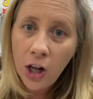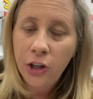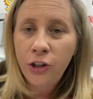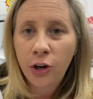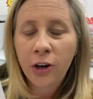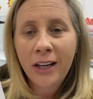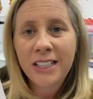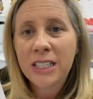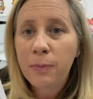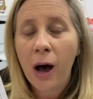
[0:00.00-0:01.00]
You're gonna
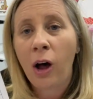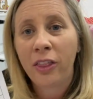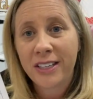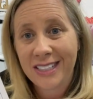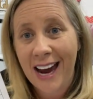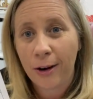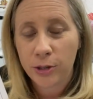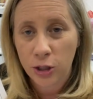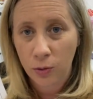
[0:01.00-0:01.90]
spell the sounds you